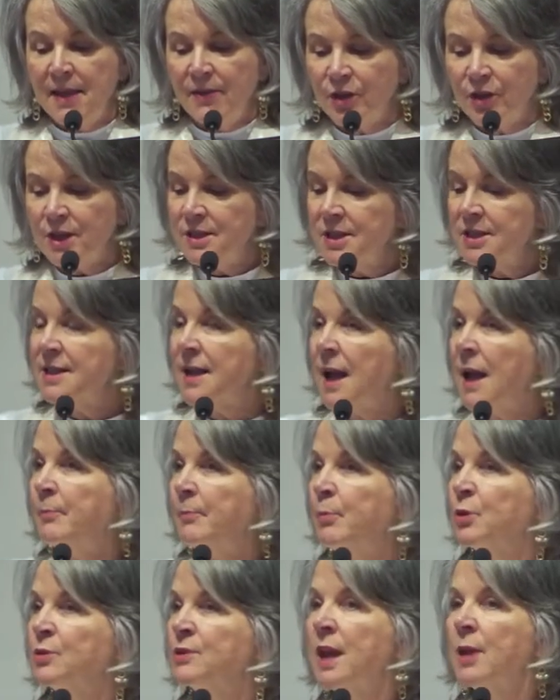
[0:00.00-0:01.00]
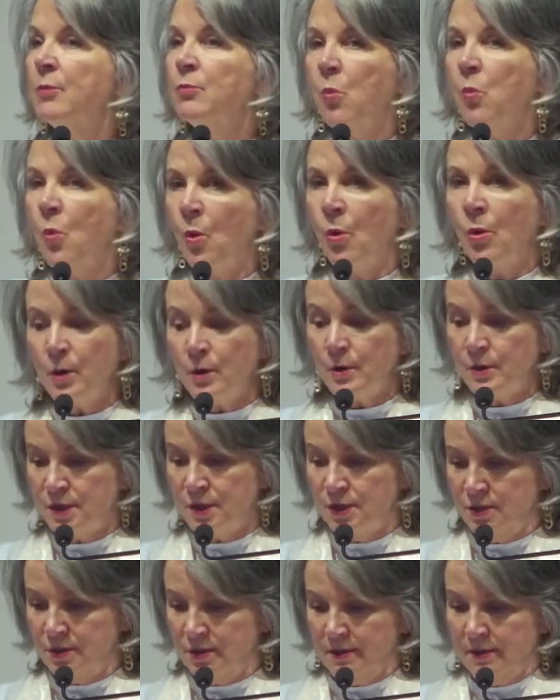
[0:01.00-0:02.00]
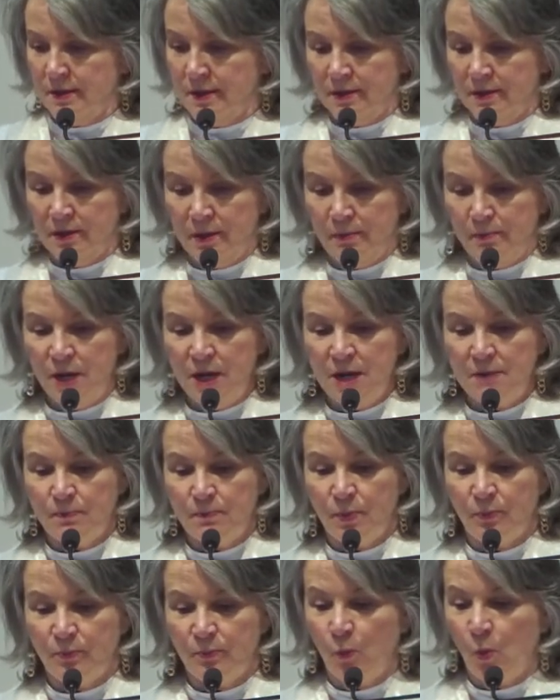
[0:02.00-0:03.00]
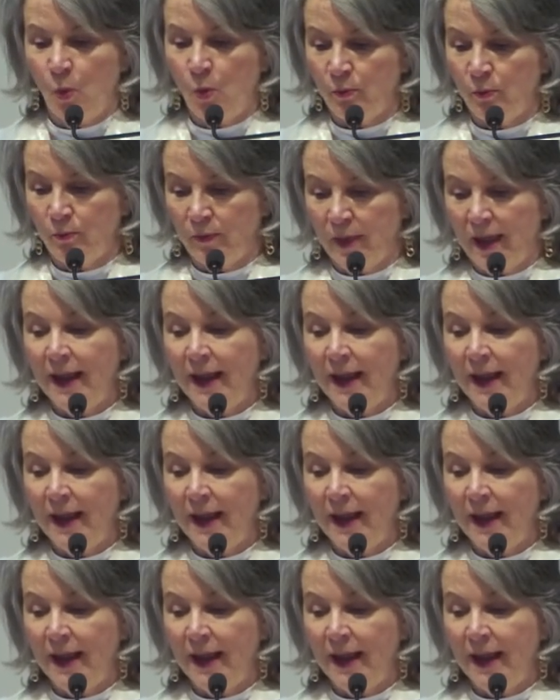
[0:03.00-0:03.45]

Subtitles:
the disciples had warned the people,